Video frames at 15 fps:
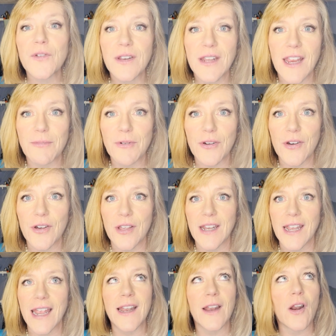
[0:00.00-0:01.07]
neighborhood.
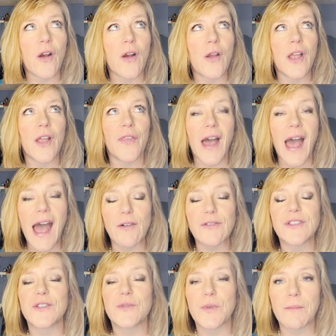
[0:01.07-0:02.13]
And it, and the
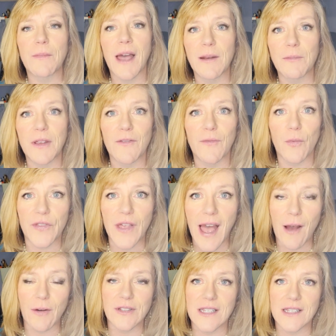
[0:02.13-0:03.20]
houses remind me of the
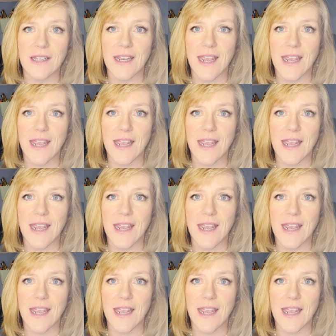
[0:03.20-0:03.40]
houses in